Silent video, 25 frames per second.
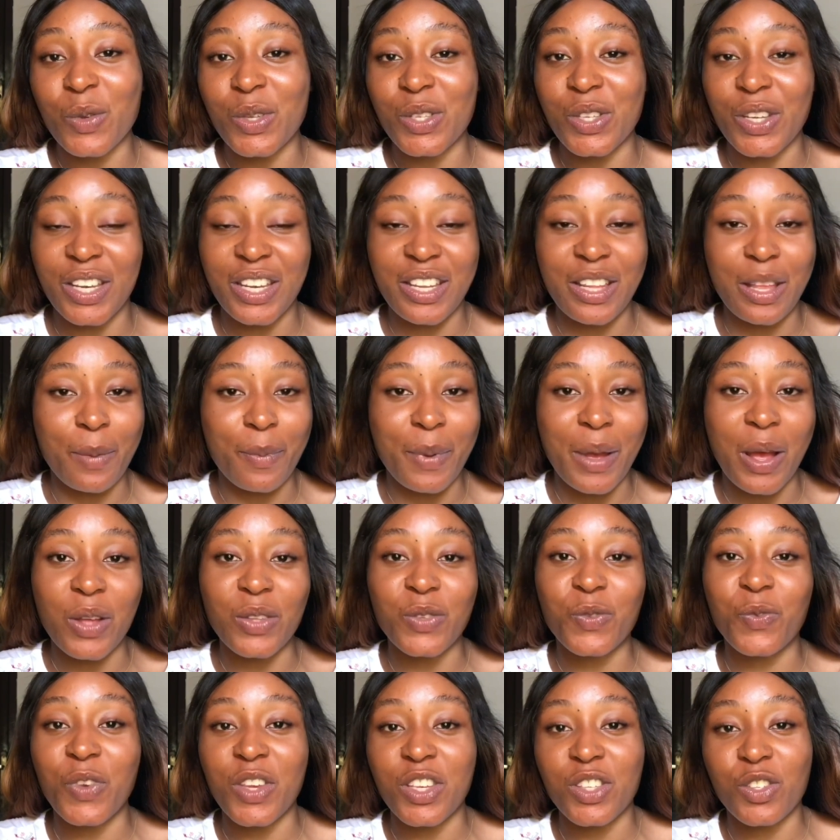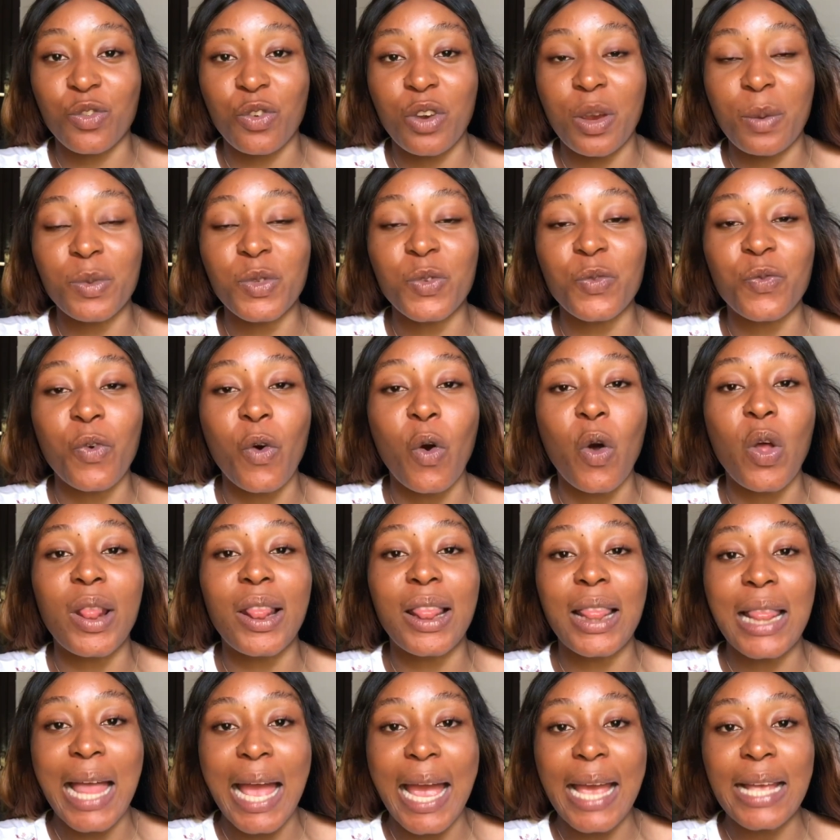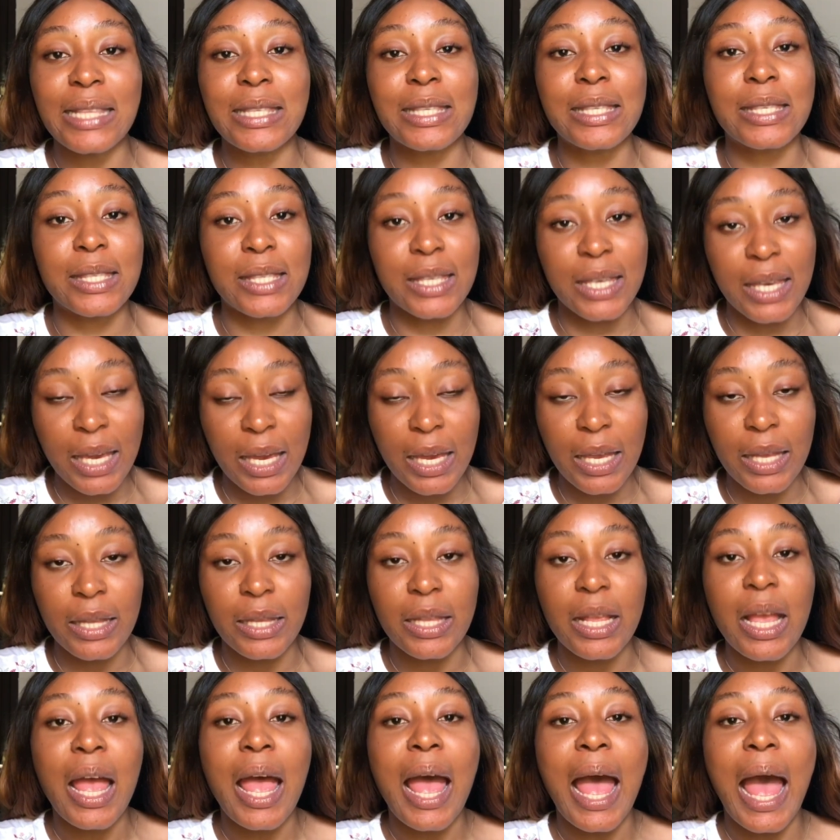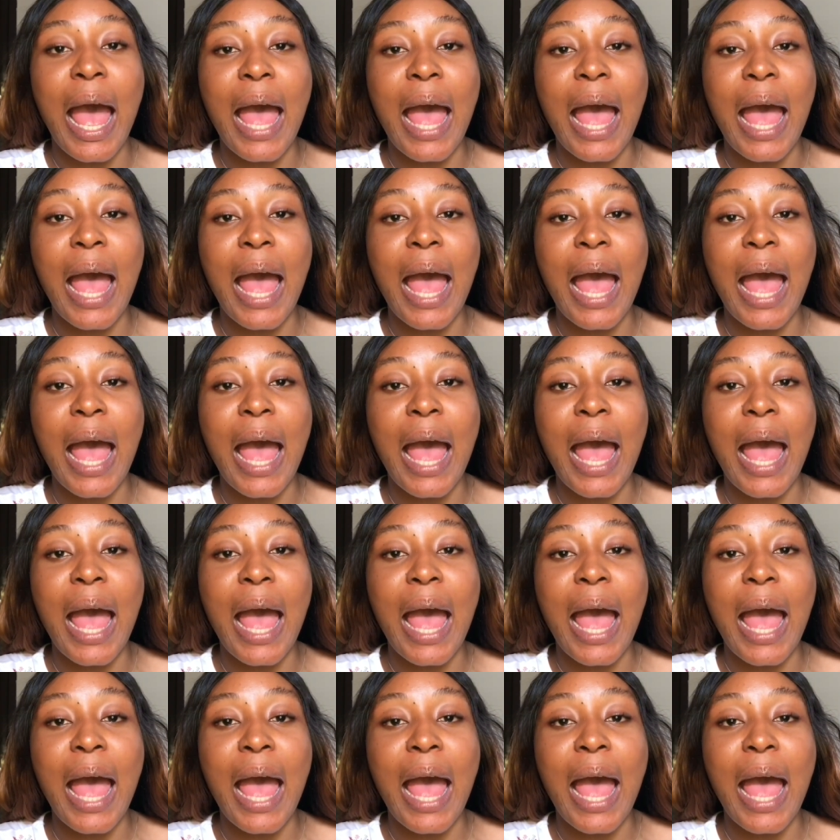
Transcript: we're talking about face creams for light skin,